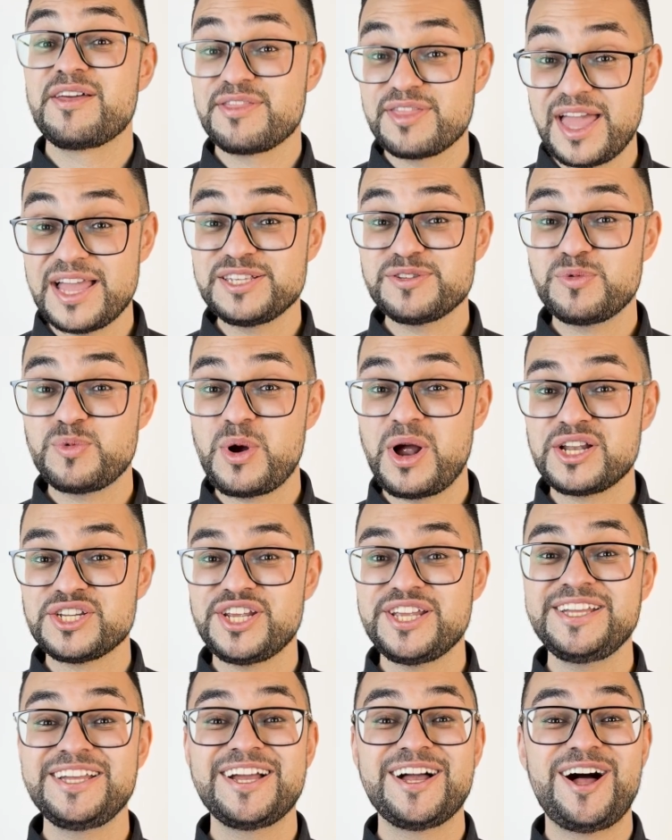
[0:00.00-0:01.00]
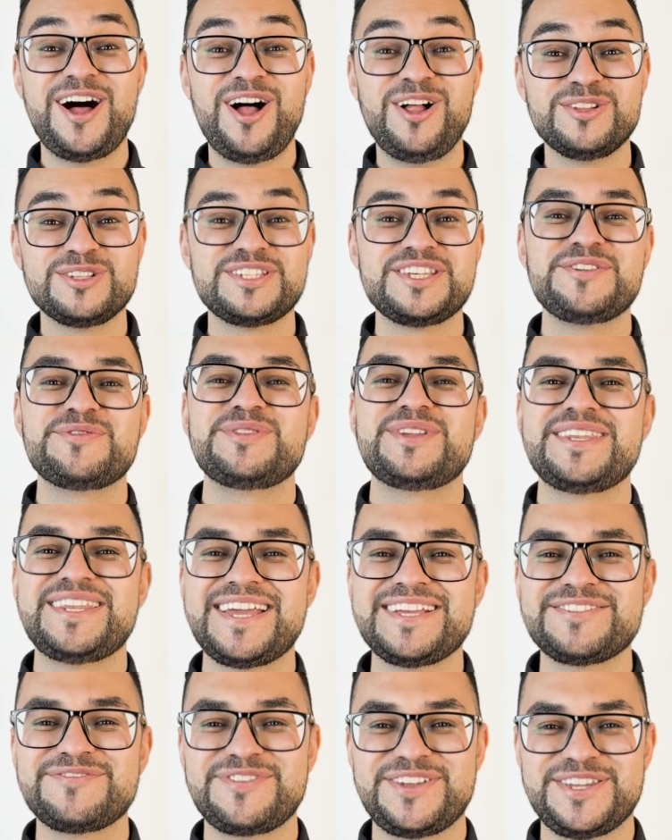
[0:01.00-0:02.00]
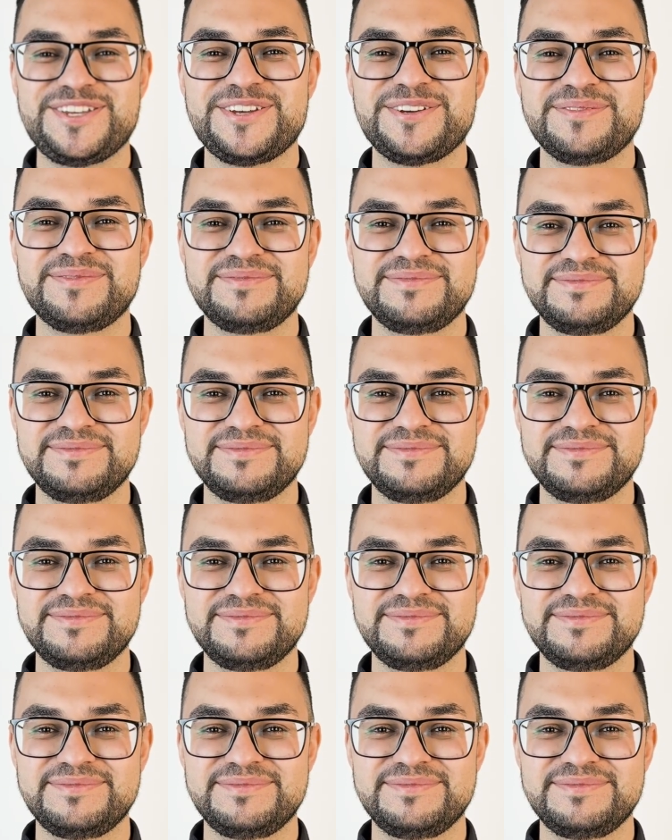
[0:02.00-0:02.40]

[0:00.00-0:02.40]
Thanks for watching. I'll see you in the next video.